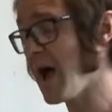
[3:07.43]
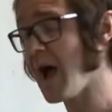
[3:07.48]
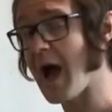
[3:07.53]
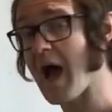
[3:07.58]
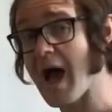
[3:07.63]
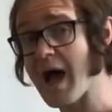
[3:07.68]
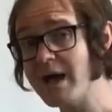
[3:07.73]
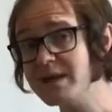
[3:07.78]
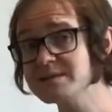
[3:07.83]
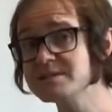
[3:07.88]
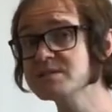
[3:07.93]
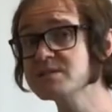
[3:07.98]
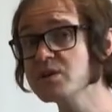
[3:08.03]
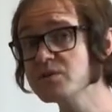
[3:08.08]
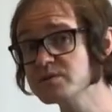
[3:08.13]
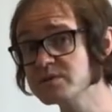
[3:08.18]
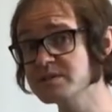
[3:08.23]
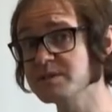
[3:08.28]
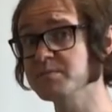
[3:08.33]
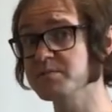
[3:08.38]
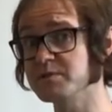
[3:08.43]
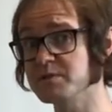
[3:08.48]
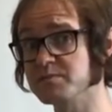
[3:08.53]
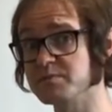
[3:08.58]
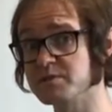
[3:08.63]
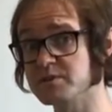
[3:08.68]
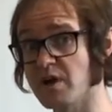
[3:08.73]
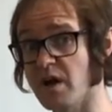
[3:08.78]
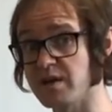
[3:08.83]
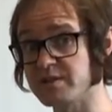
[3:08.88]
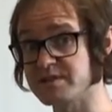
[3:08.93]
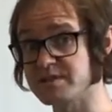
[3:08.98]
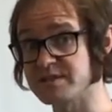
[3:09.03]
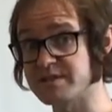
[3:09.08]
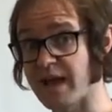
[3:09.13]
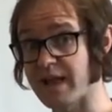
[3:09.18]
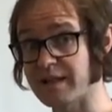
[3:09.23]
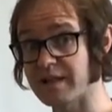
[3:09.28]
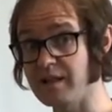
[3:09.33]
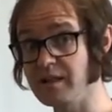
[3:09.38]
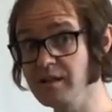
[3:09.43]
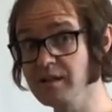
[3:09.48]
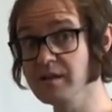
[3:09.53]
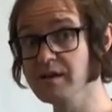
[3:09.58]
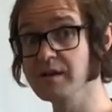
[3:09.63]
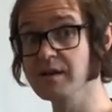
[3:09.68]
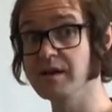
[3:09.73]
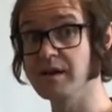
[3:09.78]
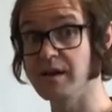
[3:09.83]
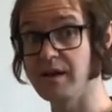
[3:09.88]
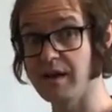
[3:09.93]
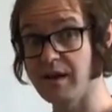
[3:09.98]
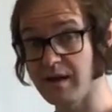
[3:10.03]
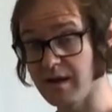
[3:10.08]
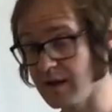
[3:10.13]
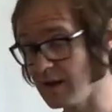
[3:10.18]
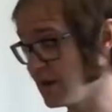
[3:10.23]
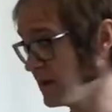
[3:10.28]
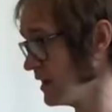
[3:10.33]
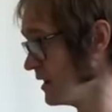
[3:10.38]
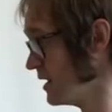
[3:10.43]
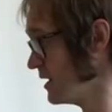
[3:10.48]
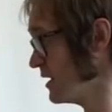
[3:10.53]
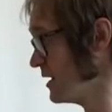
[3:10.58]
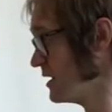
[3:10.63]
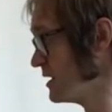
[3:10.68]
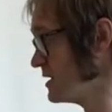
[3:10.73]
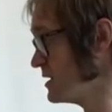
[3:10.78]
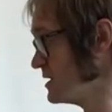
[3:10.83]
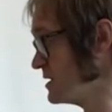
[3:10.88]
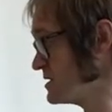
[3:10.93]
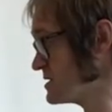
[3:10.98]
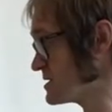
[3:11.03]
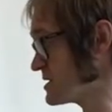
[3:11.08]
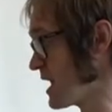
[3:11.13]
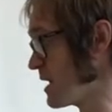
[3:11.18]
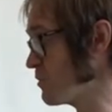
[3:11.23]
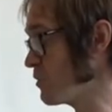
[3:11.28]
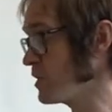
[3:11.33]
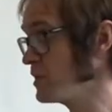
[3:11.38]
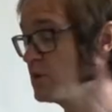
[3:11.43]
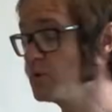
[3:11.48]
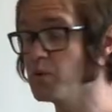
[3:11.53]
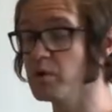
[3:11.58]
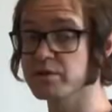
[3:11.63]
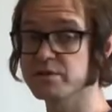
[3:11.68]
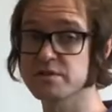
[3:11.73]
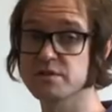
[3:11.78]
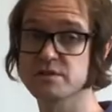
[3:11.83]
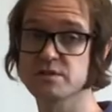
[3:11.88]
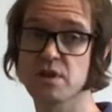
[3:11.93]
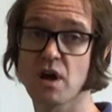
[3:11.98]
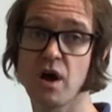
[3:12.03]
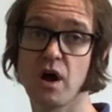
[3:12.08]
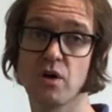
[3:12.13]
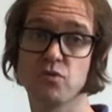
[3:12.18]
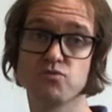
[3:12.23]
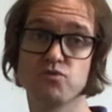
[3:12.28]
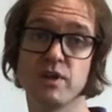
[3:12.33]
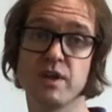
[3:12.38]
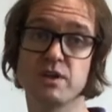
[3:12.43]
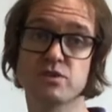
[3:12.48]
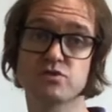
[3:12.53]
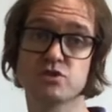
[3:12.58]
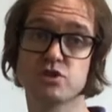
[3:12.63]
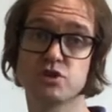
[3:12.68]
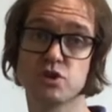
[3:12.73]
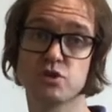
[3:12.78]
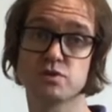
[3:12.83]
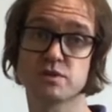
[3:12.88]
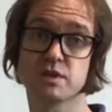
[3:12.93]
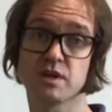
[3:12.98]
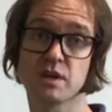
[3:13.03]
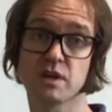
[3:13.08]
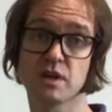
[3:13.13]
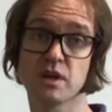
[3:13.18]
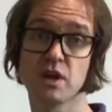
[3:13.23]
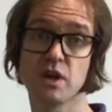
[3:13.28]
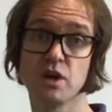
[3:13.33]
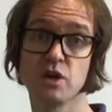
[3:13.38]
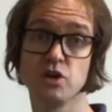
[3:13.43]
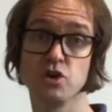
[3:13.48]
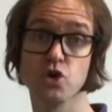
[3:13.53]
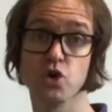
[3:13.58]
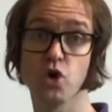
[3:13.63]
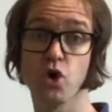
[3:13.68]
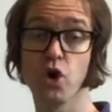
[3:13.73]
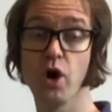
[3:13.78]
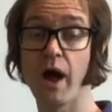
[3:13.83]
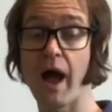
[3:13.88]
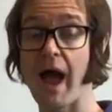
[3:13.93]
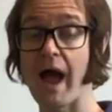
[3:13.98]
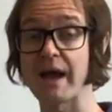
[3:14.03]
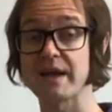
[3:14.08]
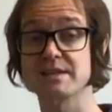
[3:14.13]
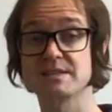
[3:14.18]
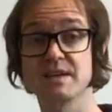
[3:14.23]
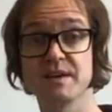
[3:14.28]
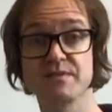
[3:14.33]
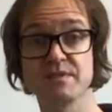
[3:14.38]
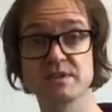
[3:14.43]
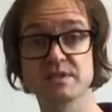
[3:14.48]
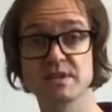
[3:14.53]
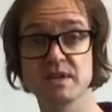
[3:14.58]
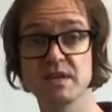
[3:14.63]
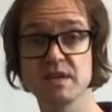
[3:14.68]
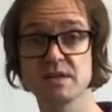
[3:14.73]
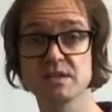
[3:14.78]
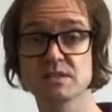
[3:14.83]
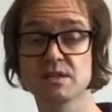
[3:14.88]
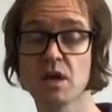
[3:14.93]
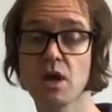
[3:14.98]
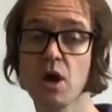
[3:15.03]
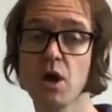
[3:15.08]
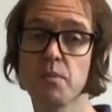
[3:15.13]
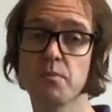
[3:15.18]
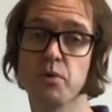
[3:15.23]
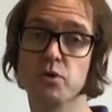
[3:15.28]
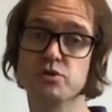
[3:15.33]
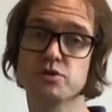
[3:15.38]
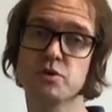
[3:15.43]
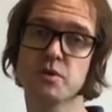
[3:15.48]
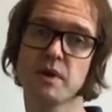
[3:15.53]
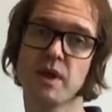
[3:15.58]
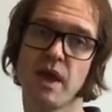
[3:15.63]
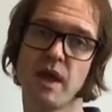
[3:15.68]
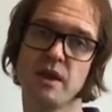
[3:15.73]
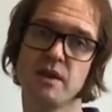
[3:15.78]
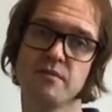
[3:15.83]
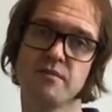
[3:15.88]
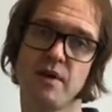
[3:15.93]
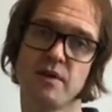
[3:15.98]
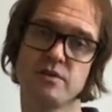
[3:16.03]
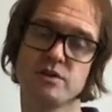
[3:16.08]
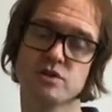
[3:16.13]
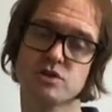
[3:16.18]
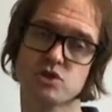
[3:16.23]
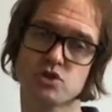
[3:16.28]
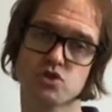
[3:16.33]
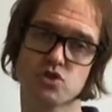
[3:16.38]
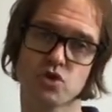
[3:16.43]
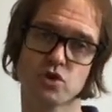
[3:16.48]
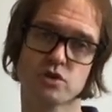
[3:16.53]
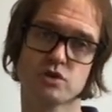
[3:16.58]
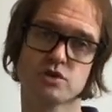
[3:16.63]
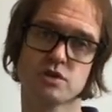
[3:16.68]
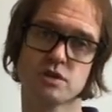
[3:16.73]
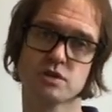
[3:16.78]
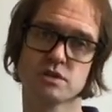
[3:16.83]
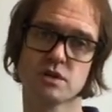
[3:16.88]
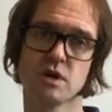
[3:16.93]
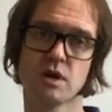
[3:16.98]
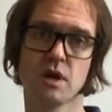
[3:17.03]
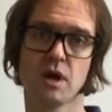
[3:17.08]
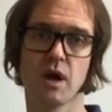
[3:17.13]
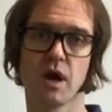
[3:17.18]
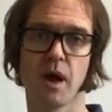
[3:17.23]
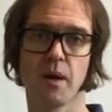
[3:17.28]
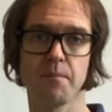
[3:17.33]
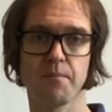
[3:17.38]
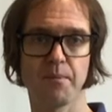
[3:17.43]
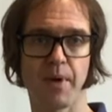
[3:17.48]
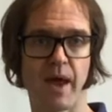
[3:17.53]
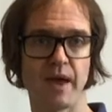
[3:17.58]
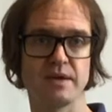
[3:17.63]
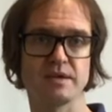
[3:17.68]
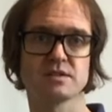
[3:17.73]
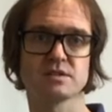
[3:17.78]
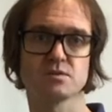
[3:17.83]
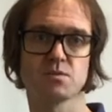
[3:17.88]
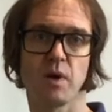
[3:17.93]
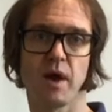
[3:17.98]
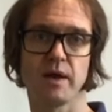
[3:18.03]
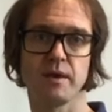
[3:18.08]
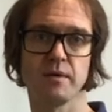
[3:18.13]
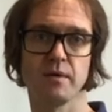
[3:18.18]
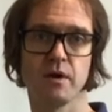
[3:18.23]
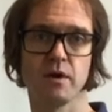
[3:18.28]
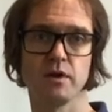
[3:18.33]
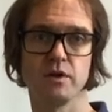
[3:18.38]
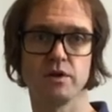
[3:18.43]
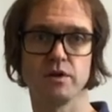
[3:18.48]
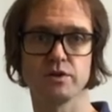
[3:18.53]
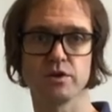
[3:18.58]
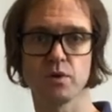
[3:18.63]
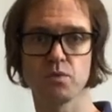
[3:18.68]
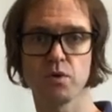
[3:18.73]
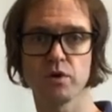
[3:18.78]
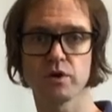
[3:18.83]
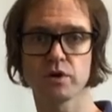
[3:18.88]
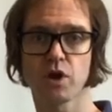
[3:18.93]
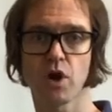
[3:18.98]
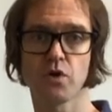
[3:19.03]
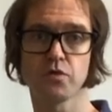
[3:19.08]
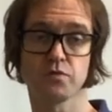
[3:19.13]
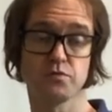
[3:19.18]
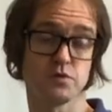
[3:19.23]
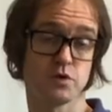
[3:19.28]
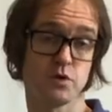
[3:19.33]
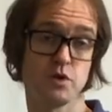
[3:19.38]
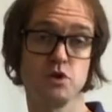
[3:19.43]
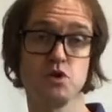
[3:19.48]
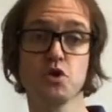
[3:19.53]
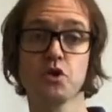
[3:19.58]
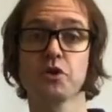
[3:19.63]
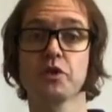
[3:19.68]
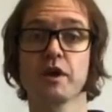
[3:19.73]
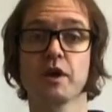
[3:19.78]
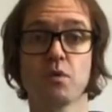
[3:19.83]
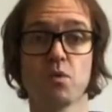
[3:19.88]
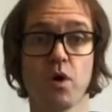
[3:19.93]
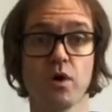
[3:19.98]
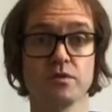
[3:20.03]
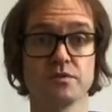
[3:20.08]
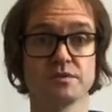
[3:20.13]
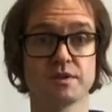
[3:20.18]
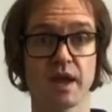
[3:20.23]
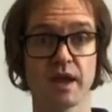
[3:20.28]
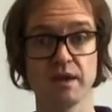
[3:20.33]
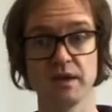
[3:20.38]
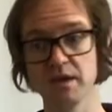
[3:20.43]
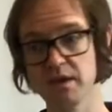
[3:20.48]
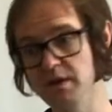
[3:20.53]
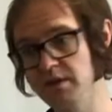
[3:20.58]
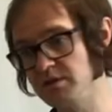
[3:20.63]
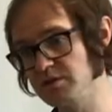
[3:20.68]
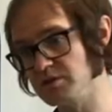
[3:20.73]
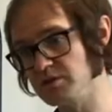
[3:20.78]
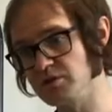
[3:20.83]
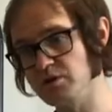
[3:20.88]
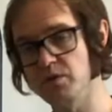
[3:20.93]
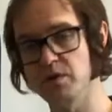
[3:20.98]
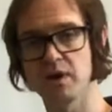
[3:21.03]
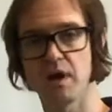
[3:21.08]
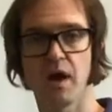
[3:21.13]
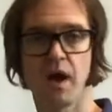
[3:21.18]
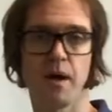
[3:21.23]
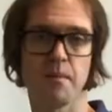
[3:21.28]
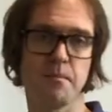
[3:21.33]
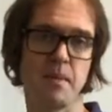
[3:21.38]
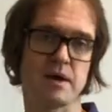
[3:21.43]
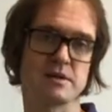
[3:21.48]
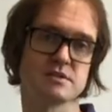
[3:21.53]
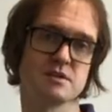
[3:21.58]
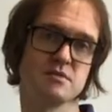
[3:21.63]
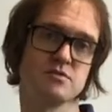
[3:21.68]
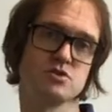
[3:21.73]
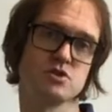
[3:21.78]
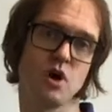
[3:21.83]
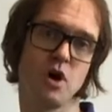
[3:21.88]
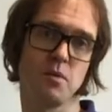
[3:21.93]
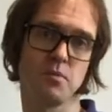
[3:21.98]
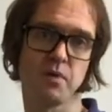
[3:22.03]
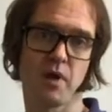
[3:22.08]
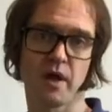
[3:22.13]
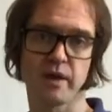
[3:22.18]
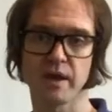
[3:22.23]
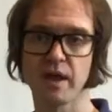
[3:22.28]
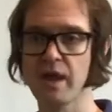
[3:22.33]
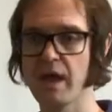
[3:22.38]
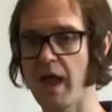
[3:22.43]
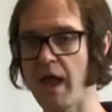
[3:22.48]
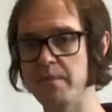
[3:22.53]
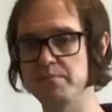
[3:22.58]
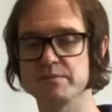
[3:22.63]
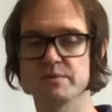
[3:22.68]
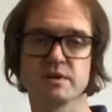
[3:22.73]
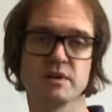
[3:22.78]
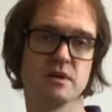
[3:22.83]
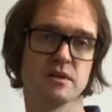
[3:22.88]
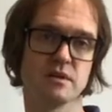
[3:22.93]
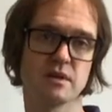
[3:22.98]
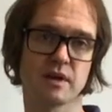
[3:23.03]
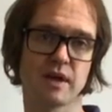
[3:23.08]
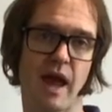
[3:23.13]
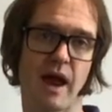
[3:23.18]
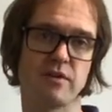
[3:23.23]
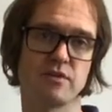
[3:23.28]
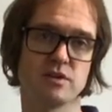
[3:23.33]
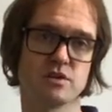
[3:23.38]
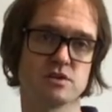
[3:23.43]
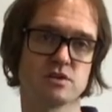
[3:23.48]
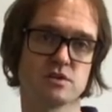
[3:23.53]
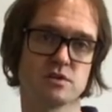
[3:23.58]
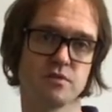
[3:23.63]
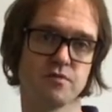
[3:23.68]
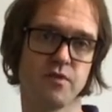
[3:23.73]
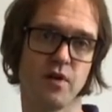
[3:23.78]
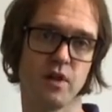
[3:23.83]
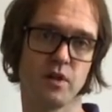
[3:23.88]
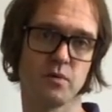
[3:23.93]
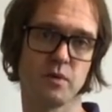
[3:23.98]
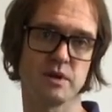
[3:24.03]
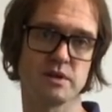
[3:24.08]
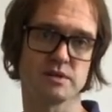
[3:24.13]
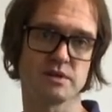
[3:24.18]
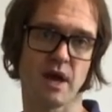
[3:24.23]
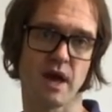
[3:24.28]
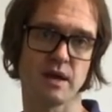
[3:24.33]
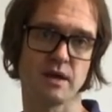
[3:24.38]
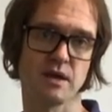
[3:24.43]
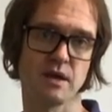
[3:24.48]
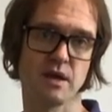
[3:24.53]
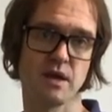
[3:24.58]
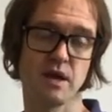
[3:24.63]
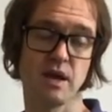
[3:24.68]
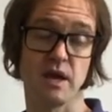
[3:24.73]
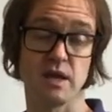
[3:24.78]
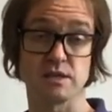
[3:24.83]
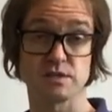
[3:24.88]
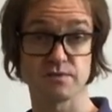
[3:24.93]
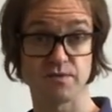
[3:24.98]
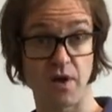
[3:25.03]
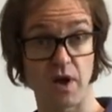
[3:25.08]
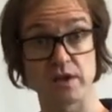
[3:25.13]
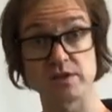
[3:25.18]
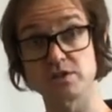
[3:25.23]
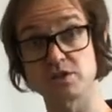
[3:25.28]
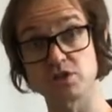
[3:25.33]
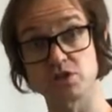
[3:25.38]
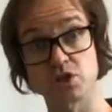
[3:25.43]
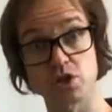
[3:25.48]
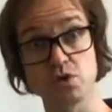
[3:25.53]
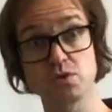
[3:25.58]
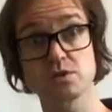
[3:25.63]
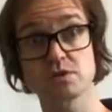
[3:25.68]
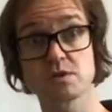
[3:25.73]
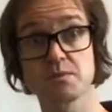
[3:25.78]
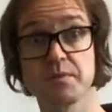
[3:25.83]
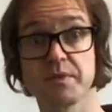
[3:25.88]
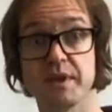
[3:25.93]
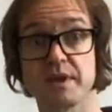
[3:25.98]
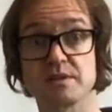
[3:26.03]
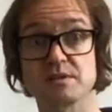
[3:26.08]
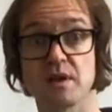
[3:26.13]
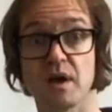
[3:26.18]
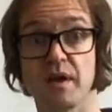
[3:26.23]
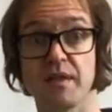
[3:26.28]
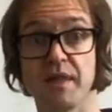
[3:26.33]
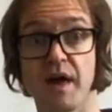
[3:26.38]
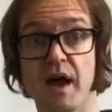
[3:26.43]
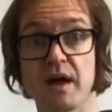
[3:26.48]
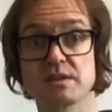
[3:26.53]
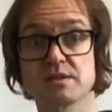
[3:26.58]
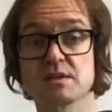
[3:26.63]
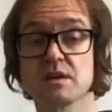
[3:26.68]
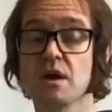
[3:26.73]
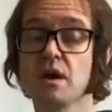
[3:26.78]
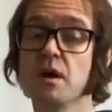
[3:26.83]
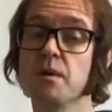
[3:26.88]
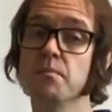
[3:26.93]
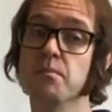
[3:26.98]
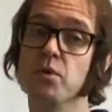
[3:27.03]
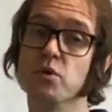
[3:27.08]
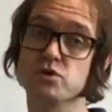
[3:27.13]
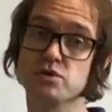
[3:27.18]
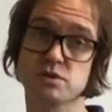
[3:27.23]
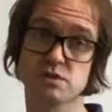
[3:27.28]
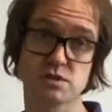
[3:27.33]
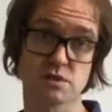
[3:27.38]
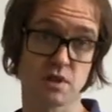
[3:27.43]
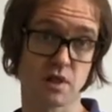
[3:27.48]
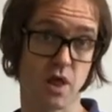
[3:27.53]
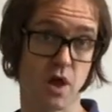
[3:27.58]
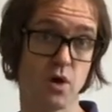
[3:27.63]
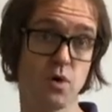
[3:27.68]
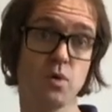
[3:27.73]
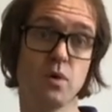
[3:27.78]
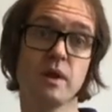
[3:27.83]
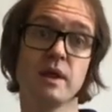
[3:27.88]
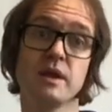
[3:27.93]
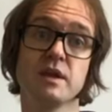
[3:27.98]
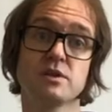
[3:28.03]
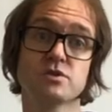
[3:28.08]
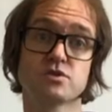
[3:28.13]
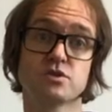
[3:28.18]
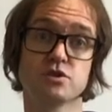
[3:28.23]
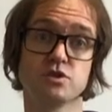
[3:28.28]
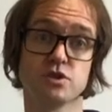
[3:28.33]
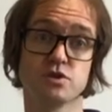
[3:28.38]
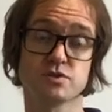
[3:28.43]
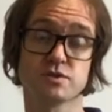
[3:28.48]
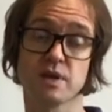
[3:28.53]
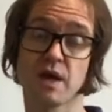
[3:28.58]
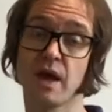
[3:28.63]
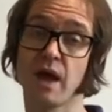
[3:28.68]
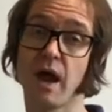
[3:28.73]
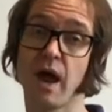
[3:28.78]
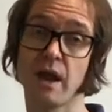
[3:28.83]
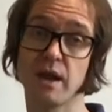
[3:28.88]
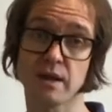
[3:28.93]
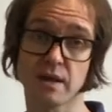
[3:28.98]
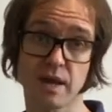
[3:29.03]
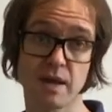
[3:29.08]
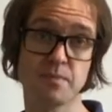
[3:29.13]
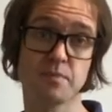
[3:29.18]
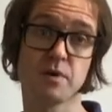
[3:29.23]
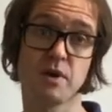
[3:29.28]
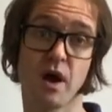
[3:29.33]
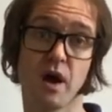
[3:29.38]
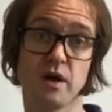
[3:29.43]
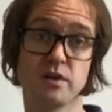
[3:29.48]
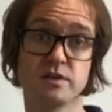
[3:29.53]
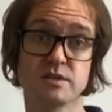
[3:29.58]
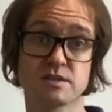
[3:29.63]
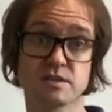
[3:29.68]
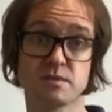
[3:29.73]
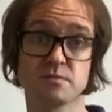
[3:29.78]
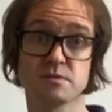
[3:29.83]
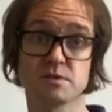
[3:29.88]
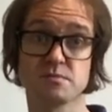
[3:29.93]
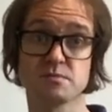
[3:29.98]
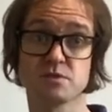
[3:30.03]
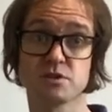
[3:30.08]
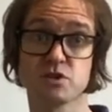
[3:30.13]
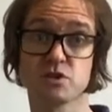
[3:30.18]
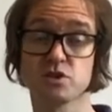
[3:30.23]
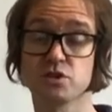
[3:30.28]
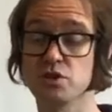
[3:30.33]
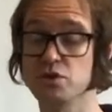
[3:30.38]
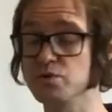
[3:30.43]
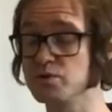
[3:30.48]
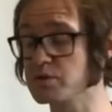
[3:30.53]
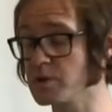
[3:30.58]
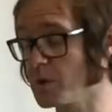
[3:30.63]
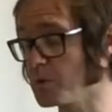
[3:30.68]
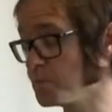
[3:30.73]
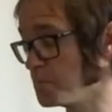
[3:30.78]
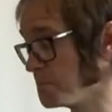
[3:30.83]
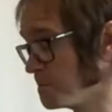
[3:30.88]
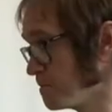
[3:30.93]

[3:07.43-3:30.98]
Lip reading: As those symptoms start to settle, it's then when you want to start reintroducing your activities, but doing it in a very structured and paced way. You don't want to go from doing nothing one day to doing a massive job like emptying the garage the following day. It's fine to do some things like that, but slowly introduce it and keep an eye on your symptoms as you do so.